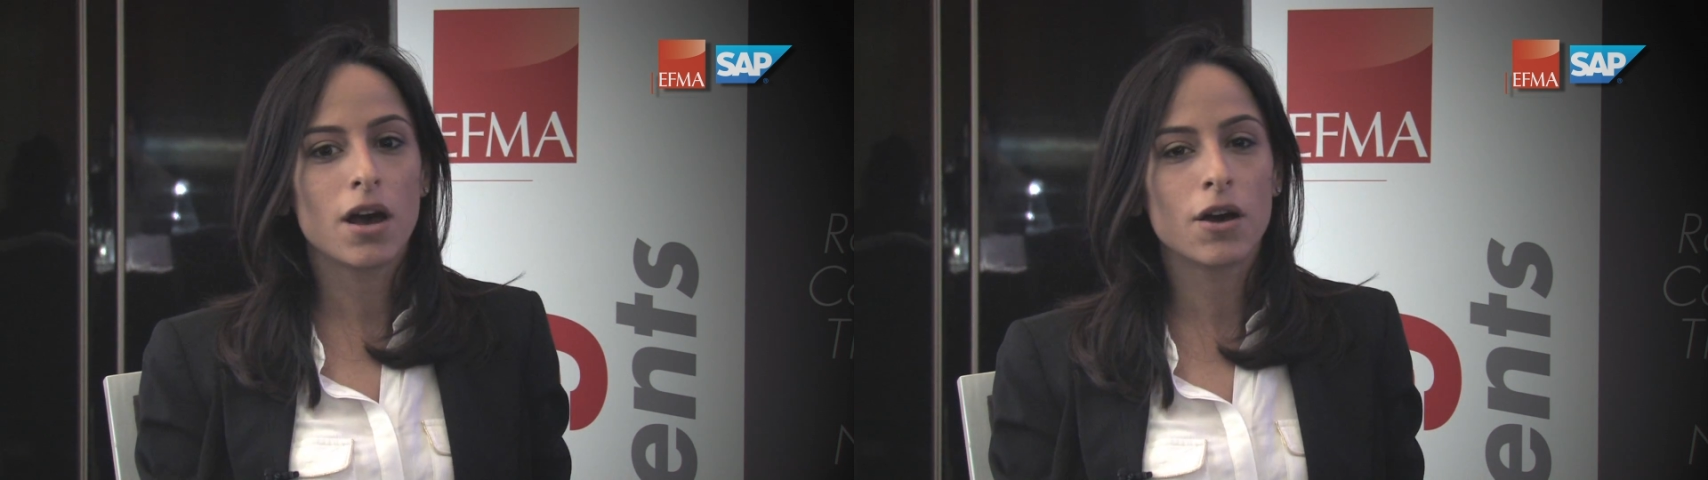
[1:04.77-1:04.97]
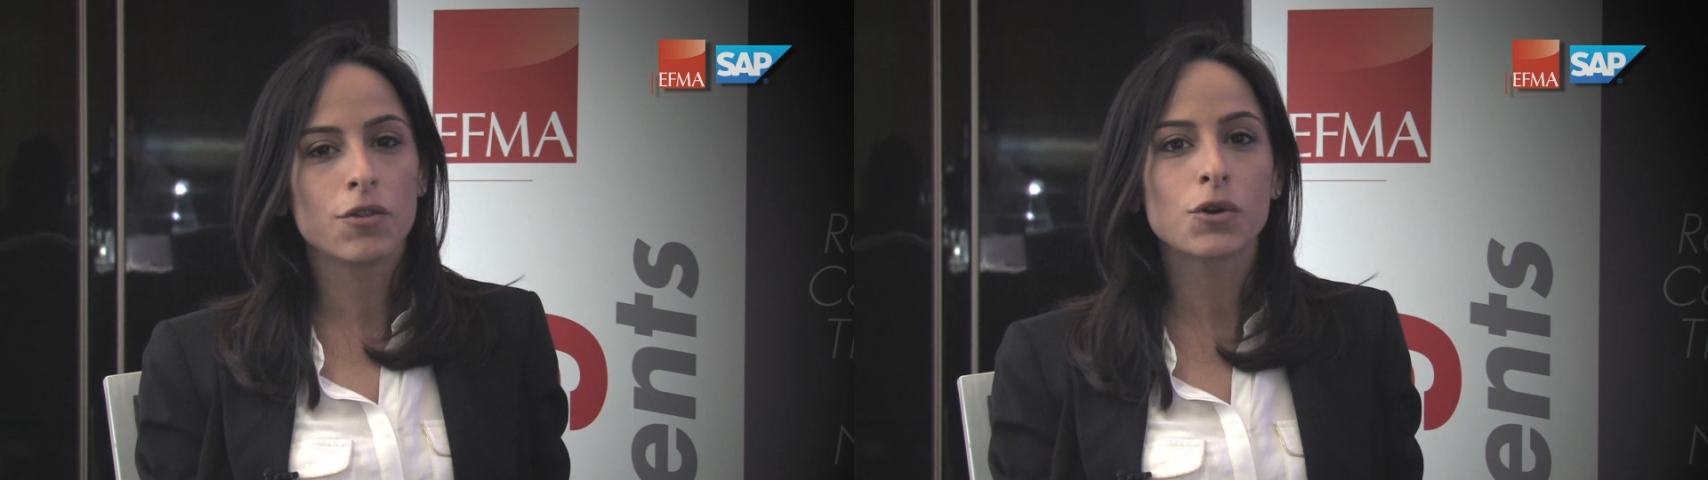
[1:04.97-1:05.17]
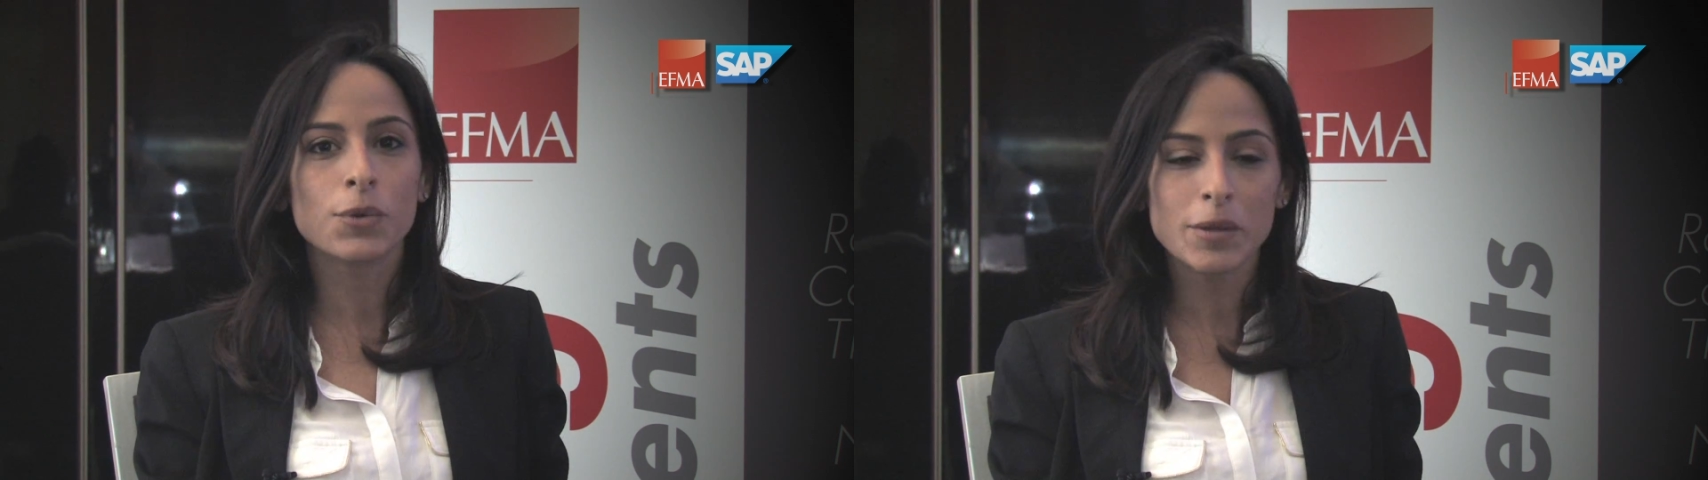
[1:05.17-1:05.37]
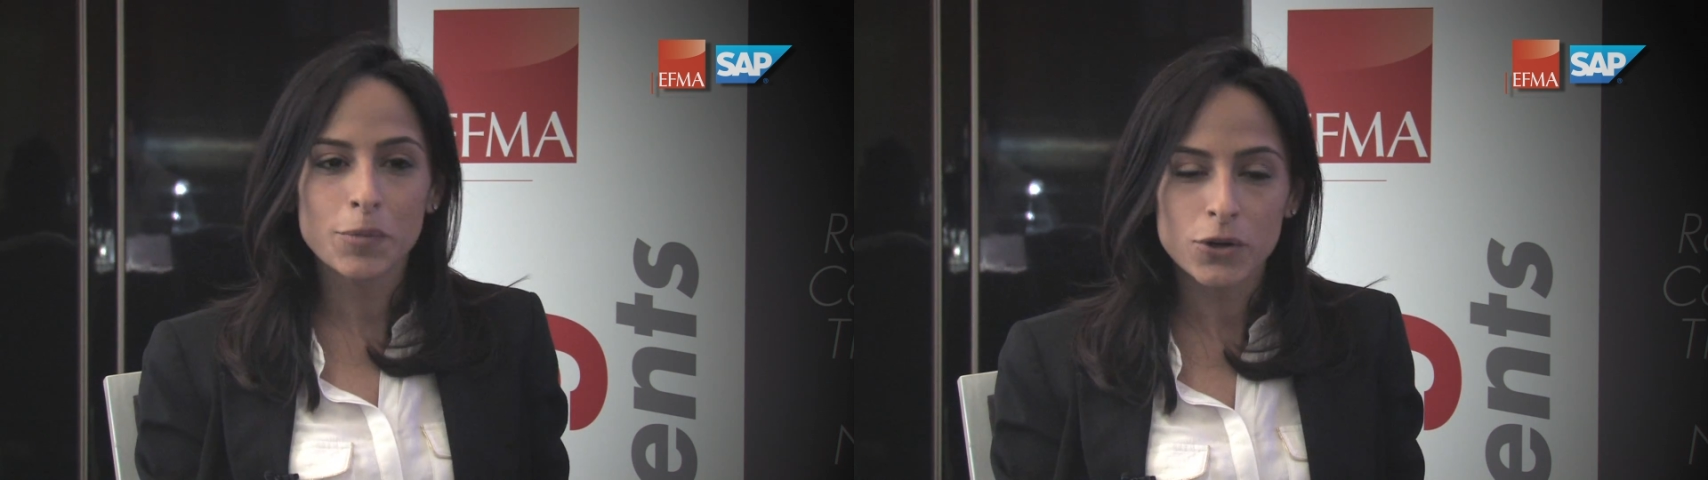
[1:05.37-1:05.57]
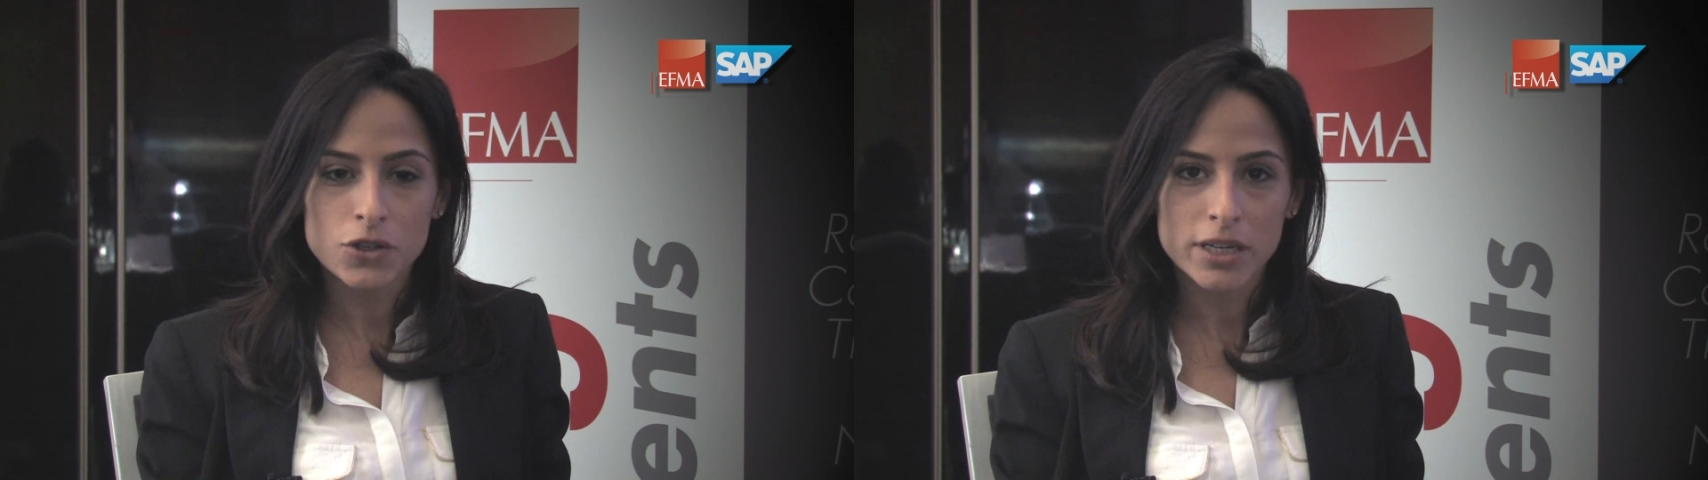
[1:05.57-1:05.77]
the green
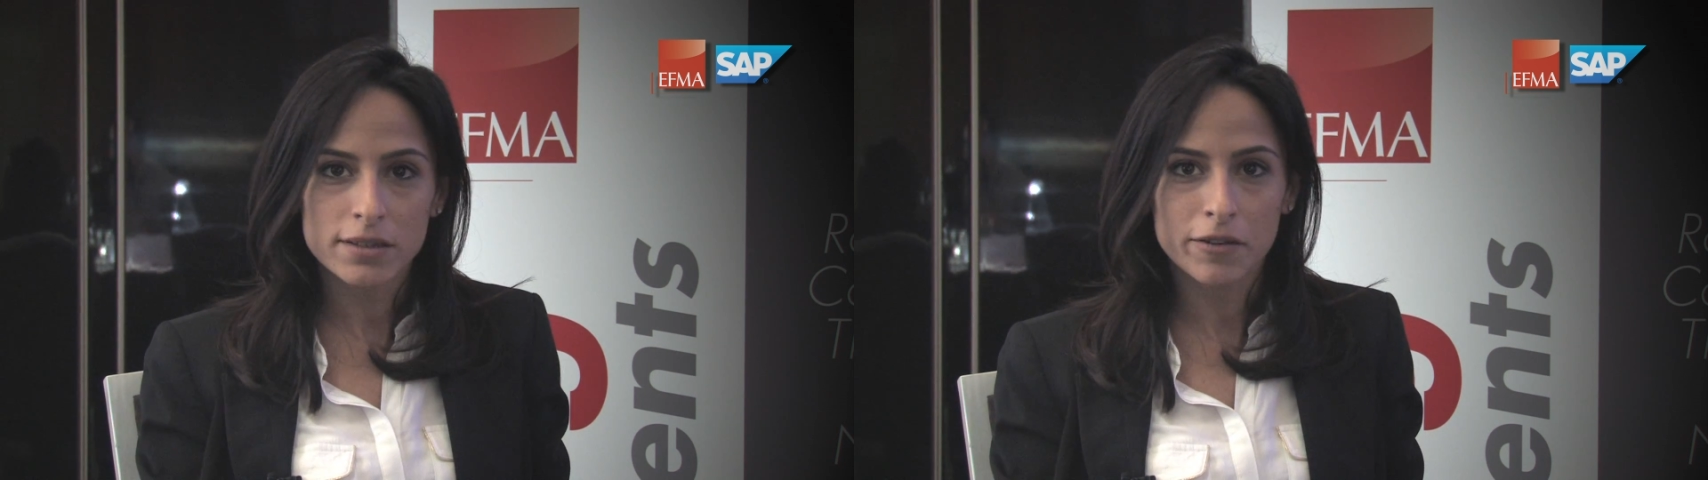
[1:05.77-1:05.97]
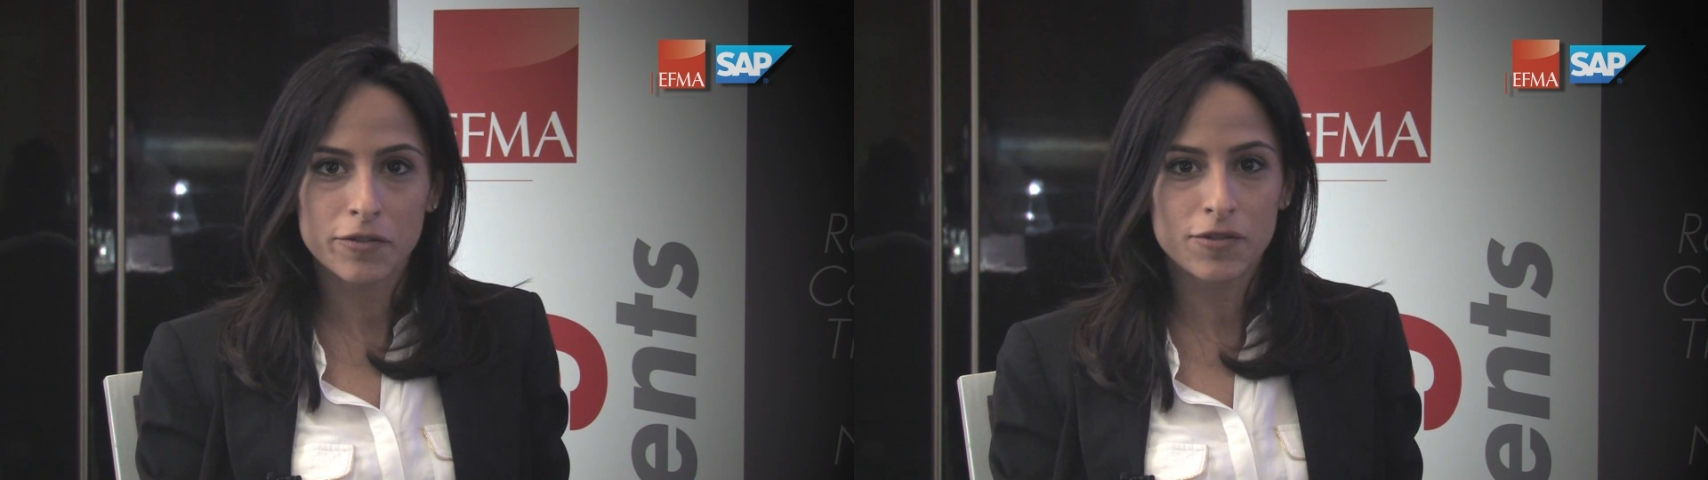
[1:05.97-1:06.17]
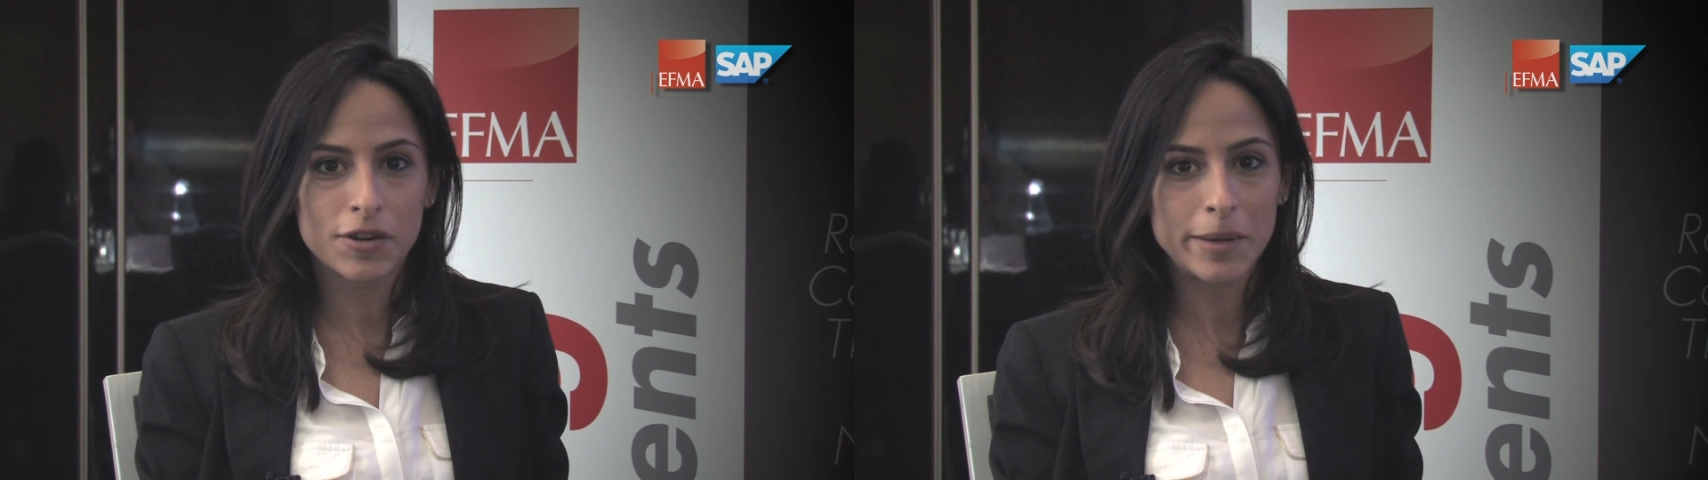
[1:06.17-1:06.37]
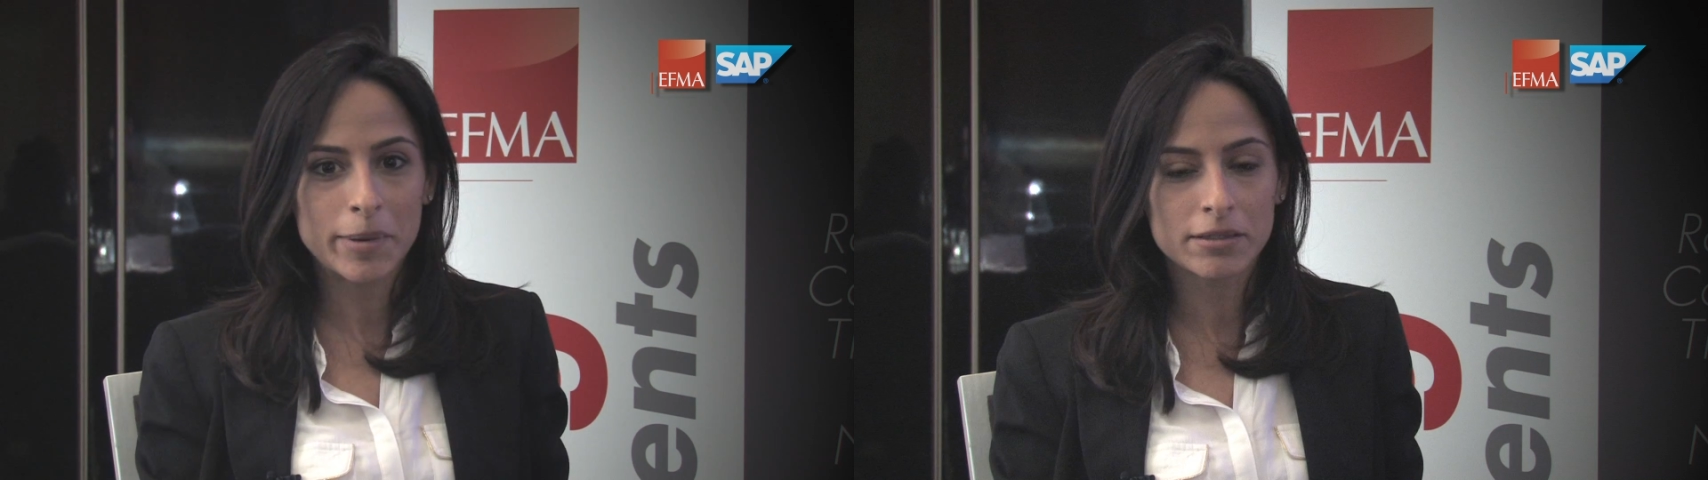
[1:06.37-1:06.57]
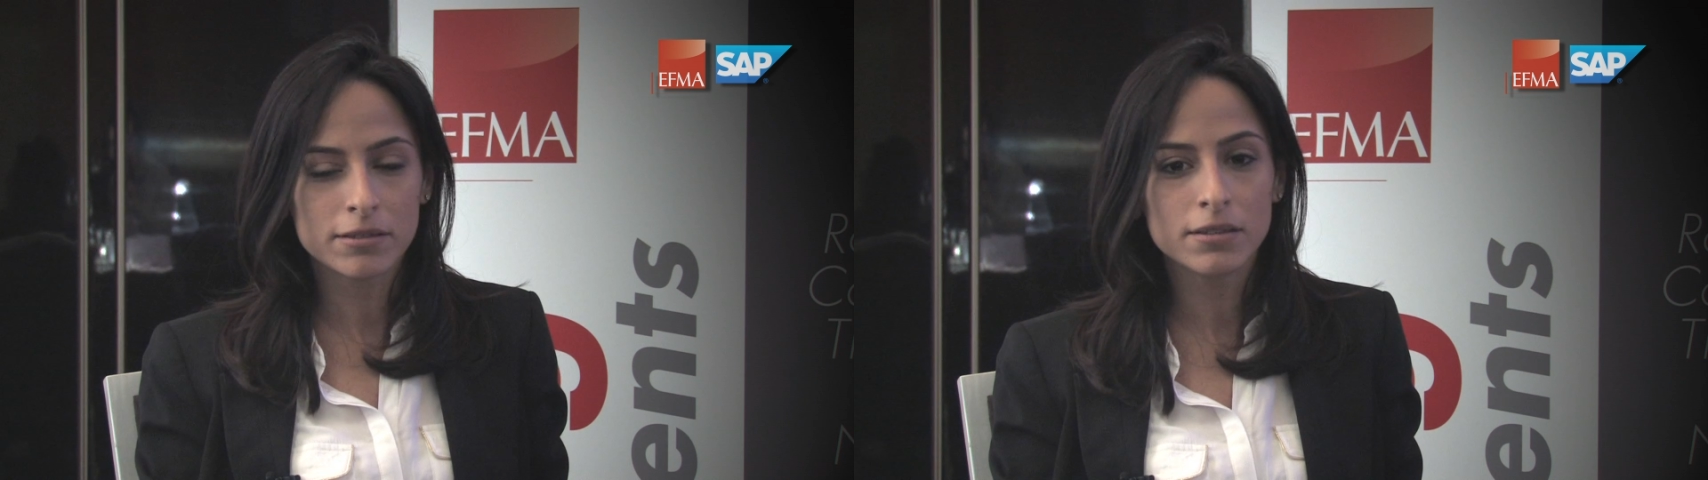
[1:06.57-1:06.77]
project of
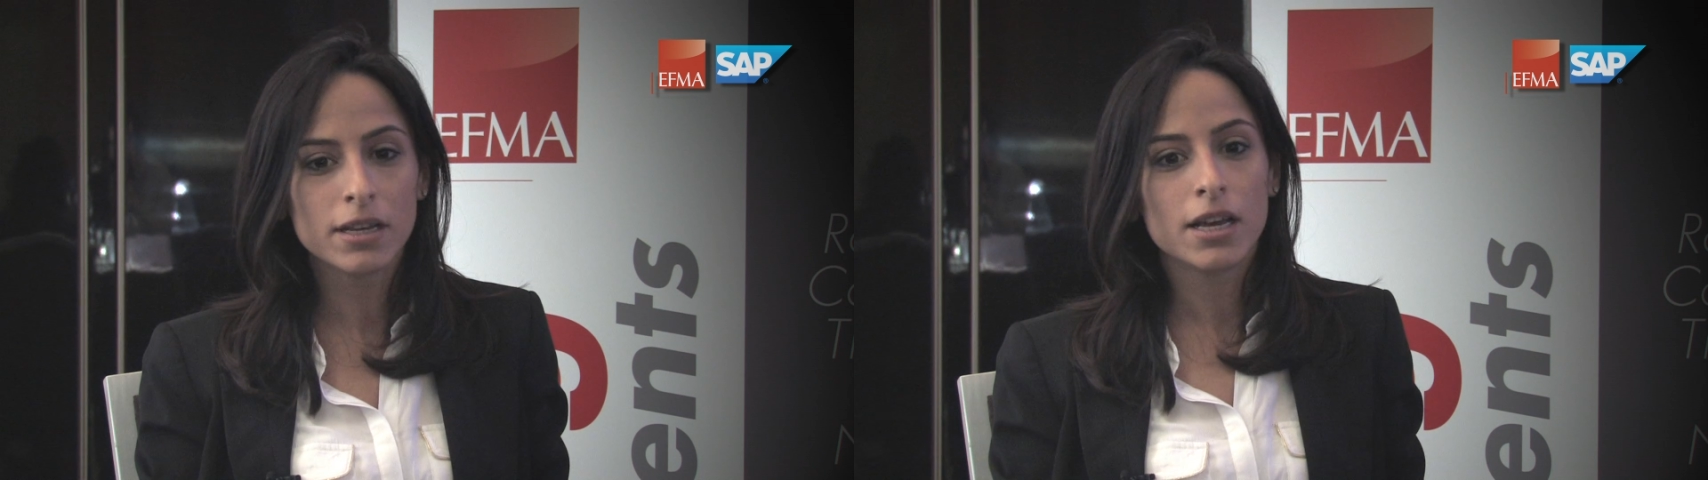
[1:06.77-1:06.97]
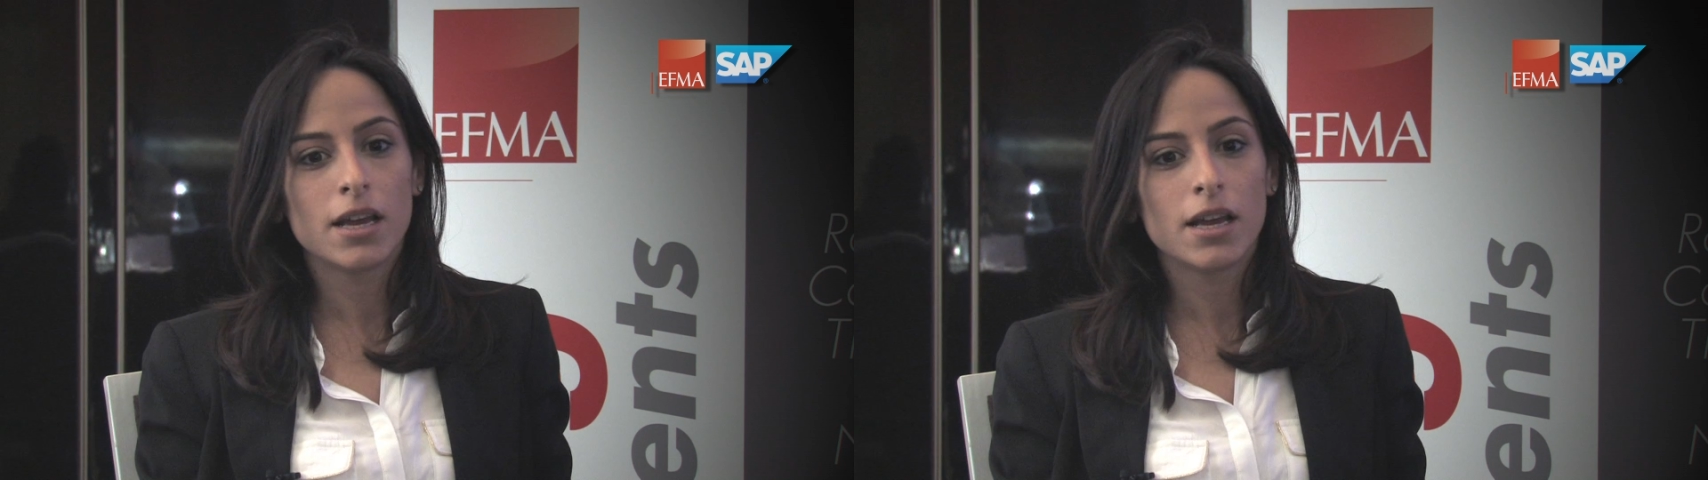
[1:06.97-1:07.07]
Lebanon,